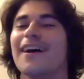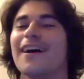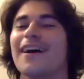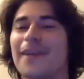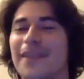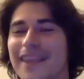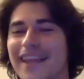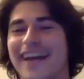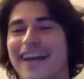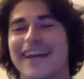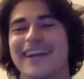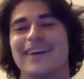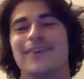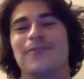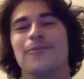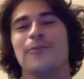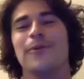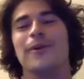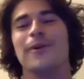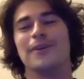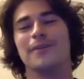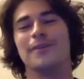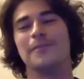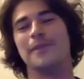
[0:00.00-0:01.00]
like
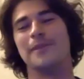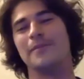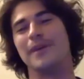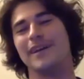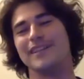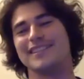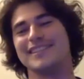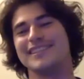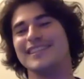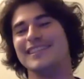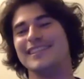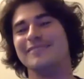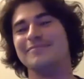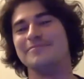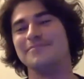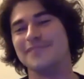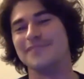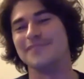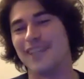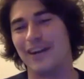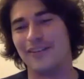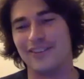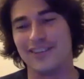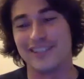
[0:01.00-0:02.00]
we're going to be the best team
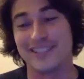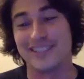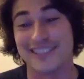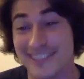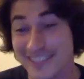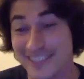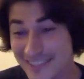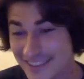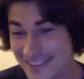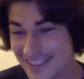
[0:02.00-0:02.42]
to ever exist.